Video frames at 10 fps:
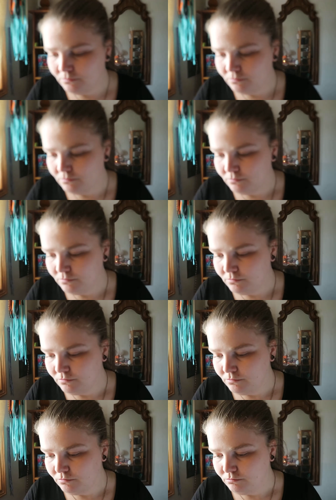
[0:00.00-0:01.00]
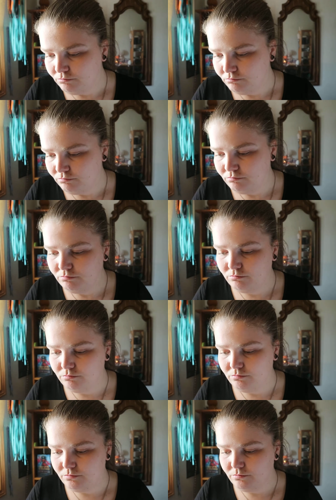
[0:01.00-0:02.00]

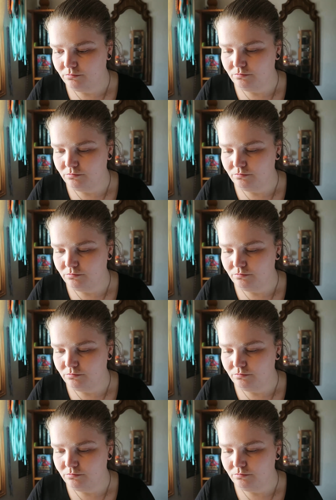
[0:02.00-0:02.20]
(silence)